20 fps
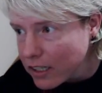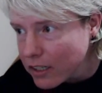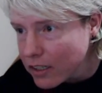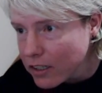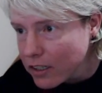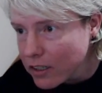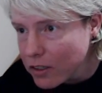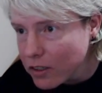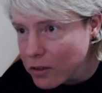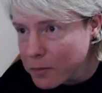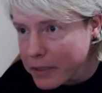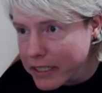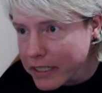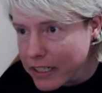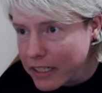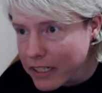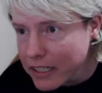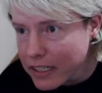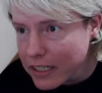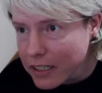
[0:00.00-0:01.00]
Oh my
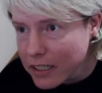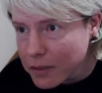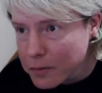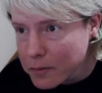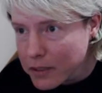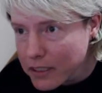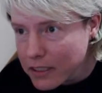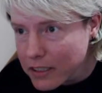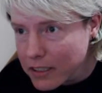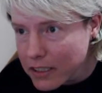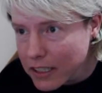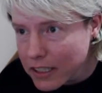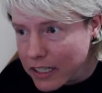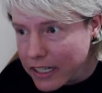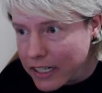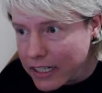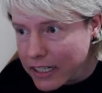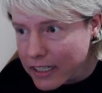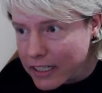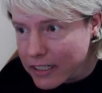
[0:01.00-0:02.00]
god, I'm gonna
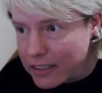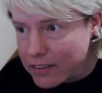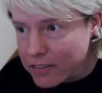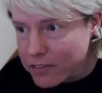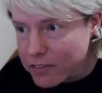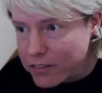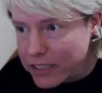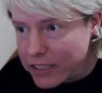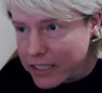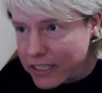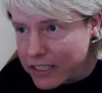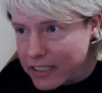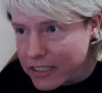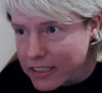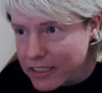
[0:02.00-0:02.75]
like freaking.